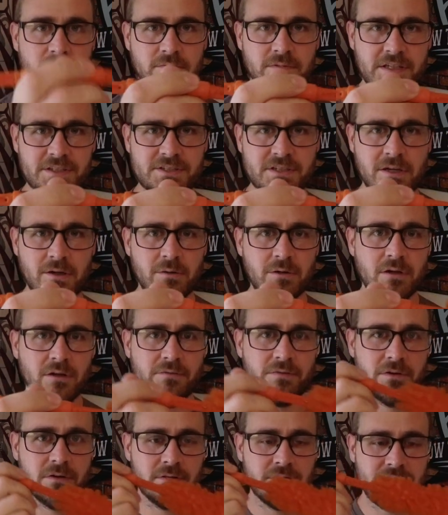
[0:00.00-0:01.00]
let's go
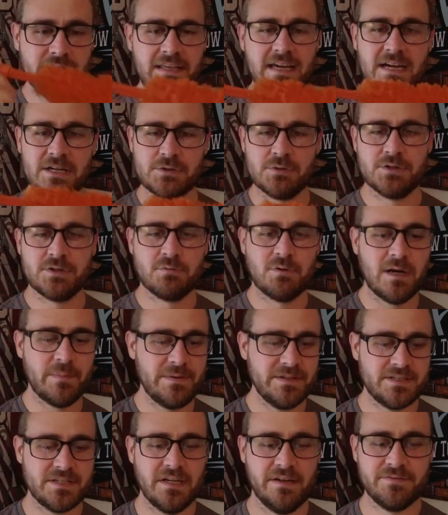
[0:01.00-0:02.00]
over the actual
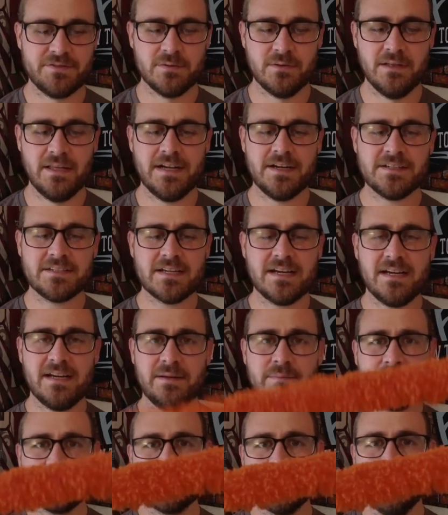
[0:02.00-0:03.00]
swab itself. So a lot of
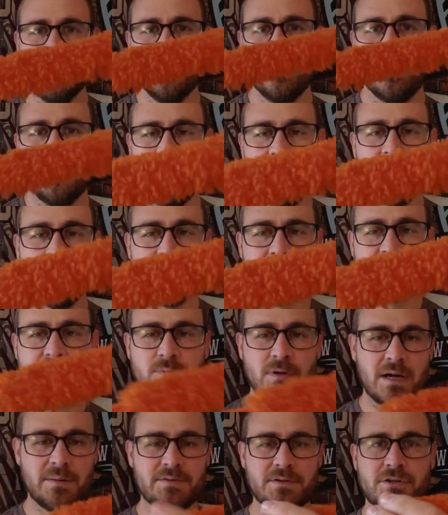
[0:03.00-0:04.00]
times
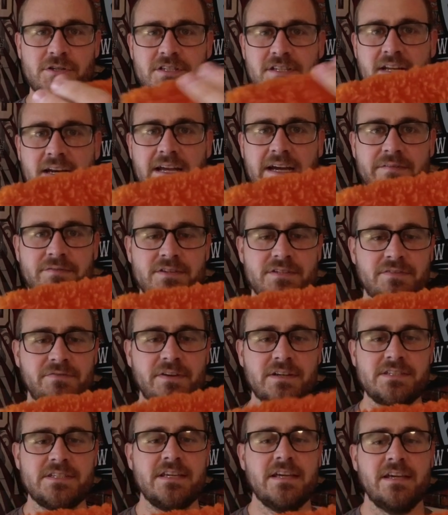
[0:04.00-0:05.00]
swabs are just going to have this
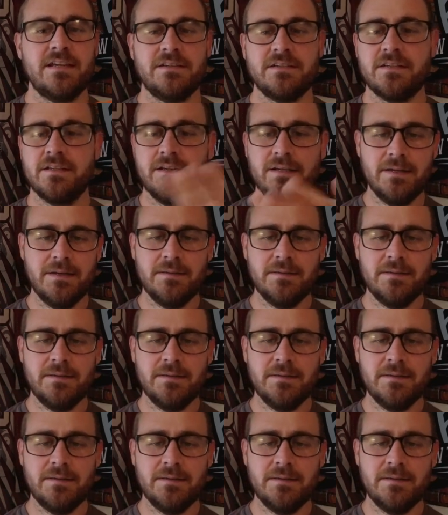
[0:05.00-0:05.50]
fuzzy end.